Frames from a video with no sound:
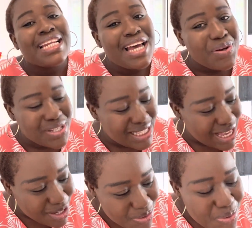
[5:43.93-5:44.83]
clear your
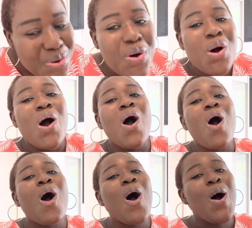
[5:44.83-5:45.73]
schedule.
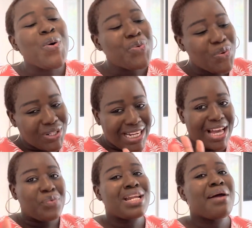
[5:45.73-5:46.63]
All road,
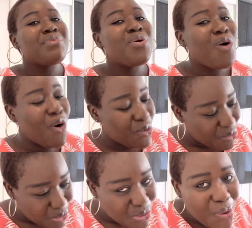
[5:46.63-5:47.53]
like when I mean all
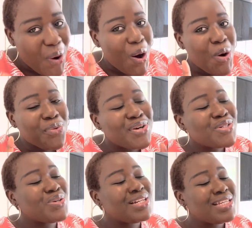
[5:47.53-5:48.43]
road
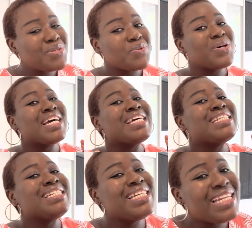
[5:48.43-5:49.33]
should lead to
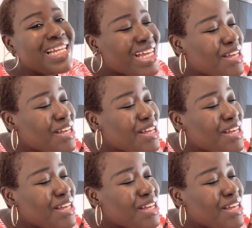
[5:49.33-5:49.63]
Dilly